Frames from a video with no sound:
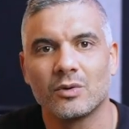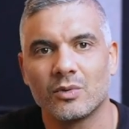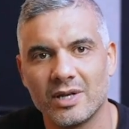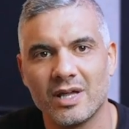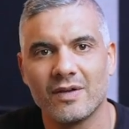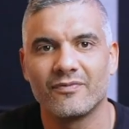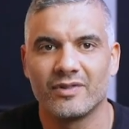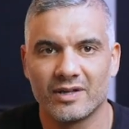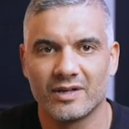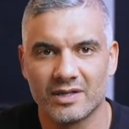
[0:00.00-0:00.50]

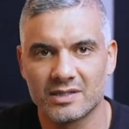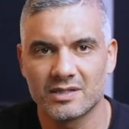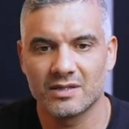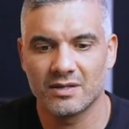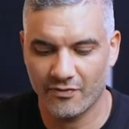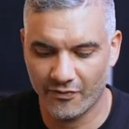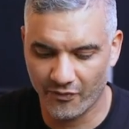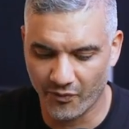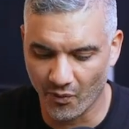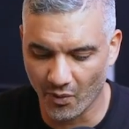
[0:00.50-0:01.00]
Netflix
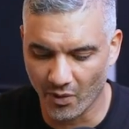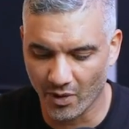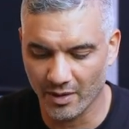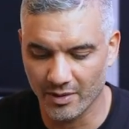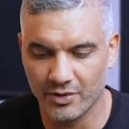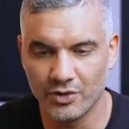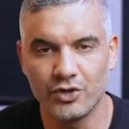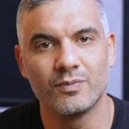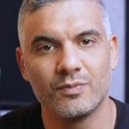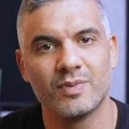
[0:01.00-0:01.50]
for
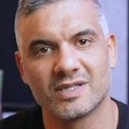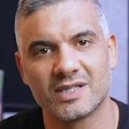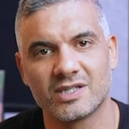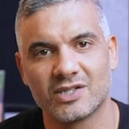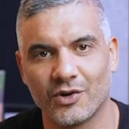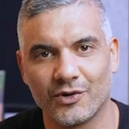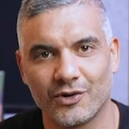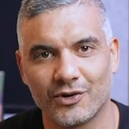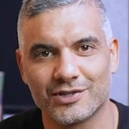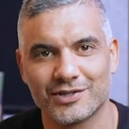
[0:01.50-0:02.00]
new business
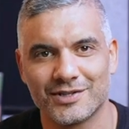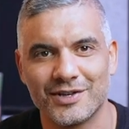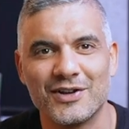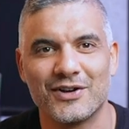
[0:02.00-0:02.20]
owners.